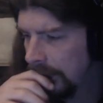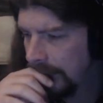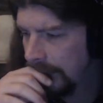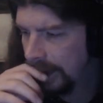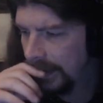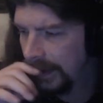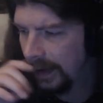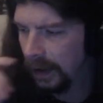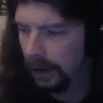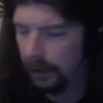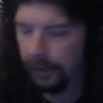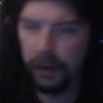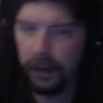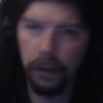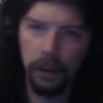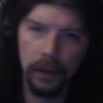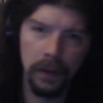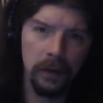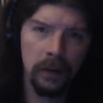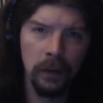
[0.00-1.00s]
And if you
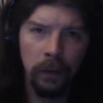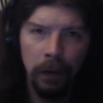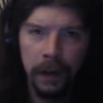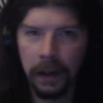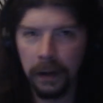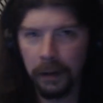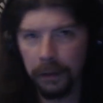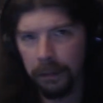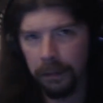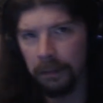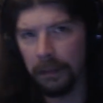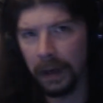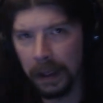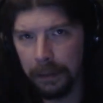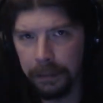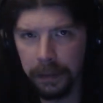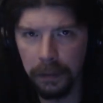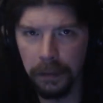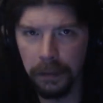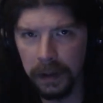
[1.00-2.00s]
were swinging a
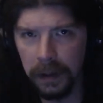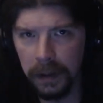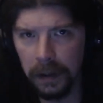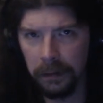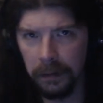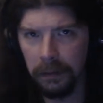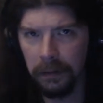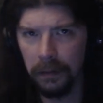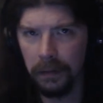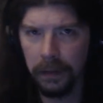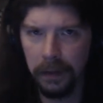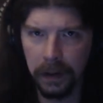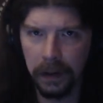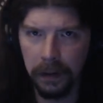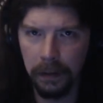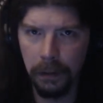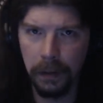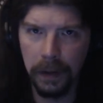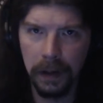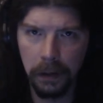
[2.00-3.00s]
mop, it would get
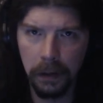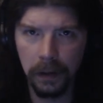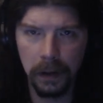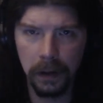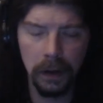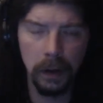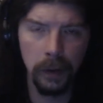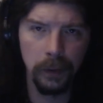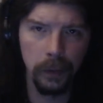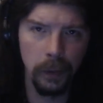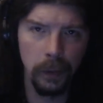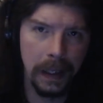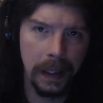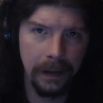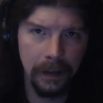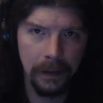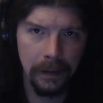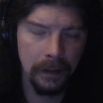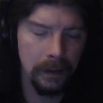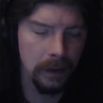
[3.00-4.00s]
all the clothes wet,
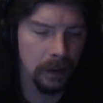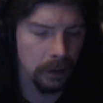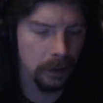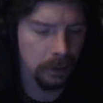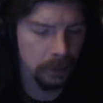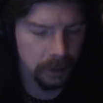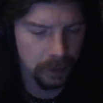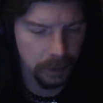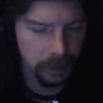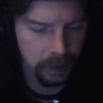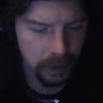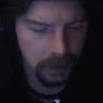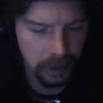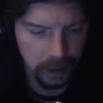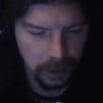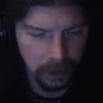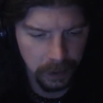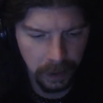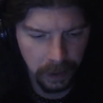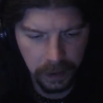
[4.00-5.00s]
you know, so it's
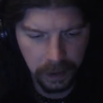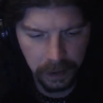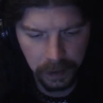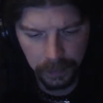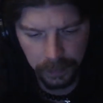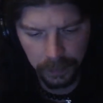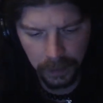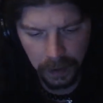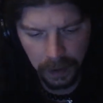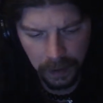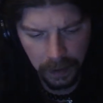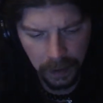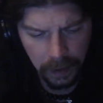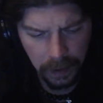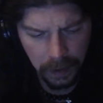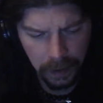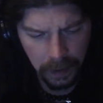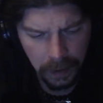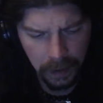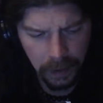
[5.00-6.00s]
not a good idea.
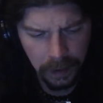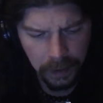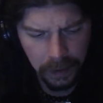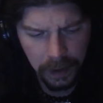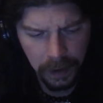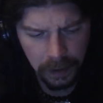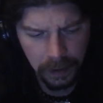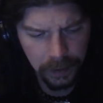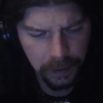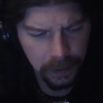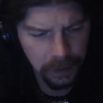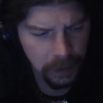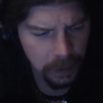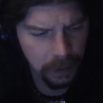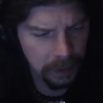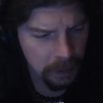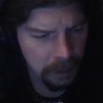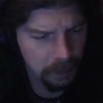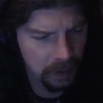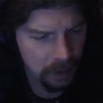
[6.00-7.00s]
Yeah, just
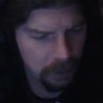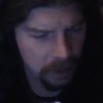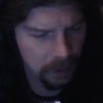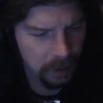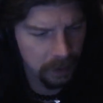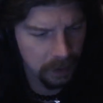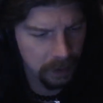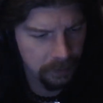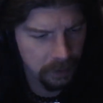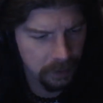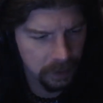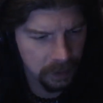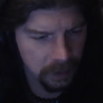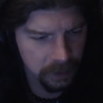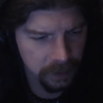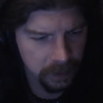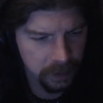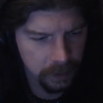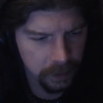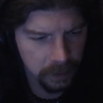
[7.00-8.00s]
talking about work. I have nothing
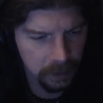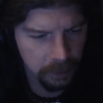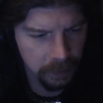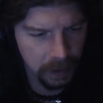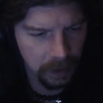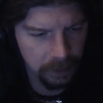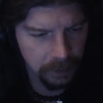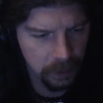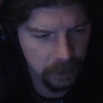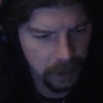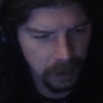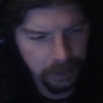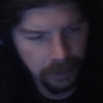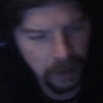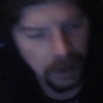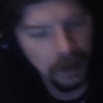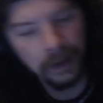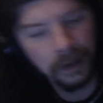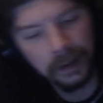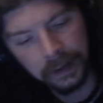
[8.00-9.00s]
else to talk about. I have no life.
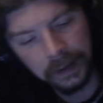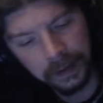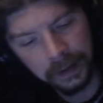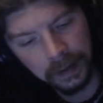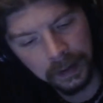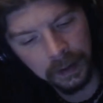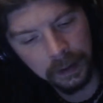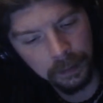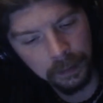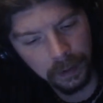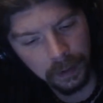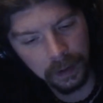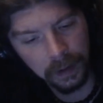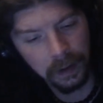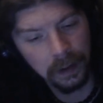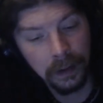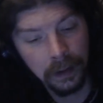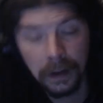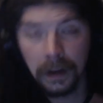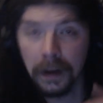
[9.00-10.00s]
But
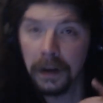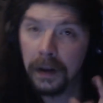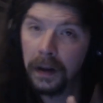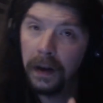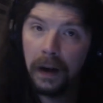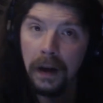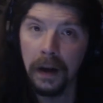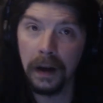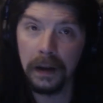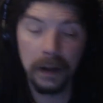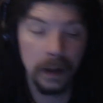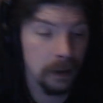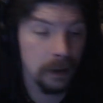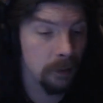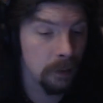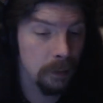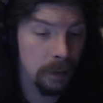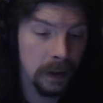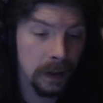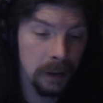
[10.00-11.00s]
I like
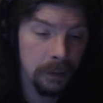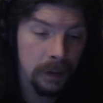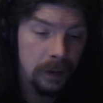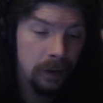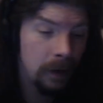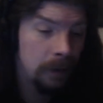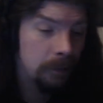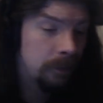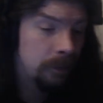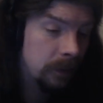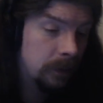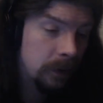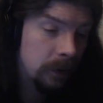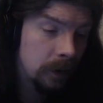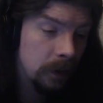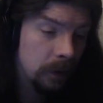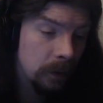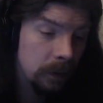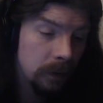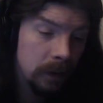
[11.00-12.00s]
everybody at my job,
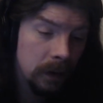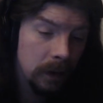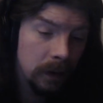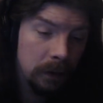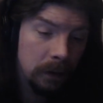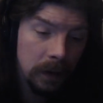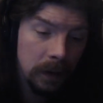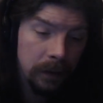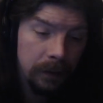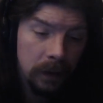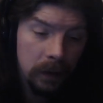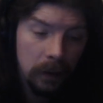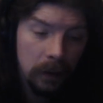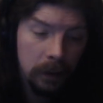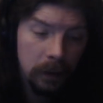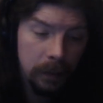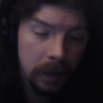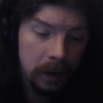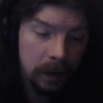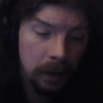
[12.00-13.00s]
so I would love to
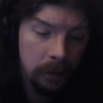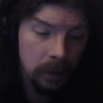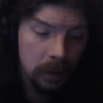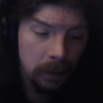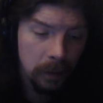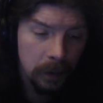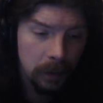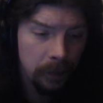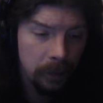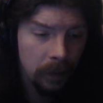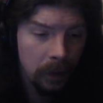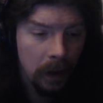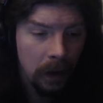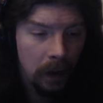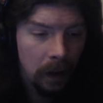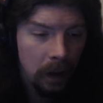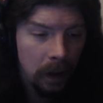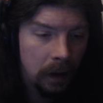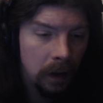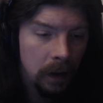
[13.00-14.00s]
talk about them some more.
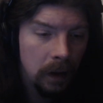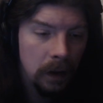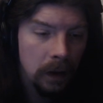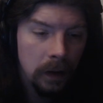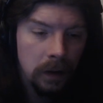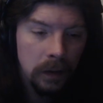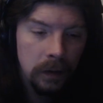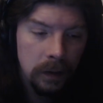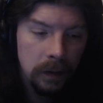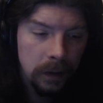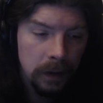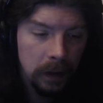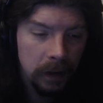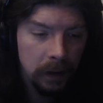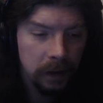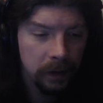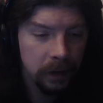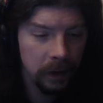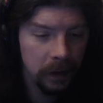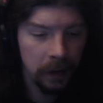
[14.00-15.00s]
So yeah,
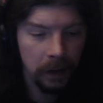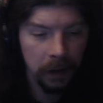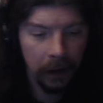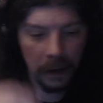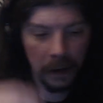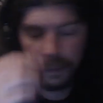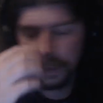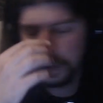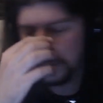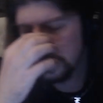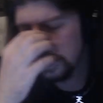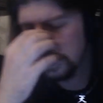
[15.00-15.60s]
yesterday I gave back